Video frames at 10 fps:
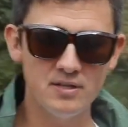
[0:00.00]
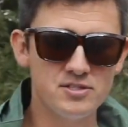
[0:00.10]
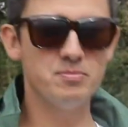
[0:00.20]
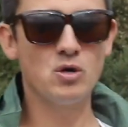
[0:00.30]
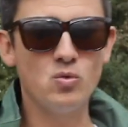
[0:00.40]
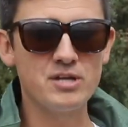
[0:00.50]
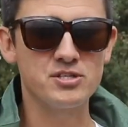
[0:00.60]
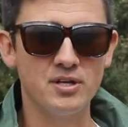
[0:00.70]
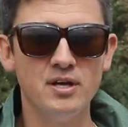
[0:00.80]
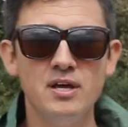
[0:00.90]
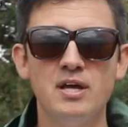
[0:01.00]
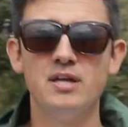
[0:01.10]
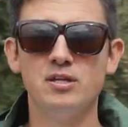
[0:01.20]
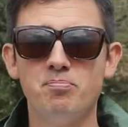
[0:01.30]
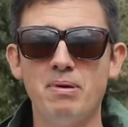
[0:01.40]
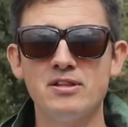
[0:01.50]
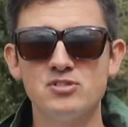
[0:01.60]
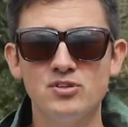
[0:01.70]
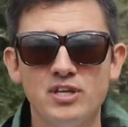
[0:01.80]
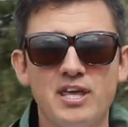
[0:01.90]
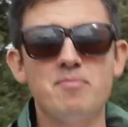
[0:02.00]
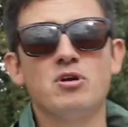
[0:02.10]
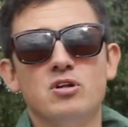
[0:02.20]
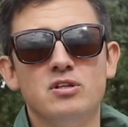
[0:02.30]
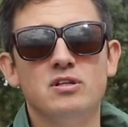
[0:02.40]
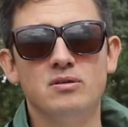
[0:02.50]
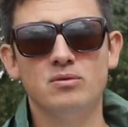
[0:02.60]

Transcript: It's a big question. Depends on the chemical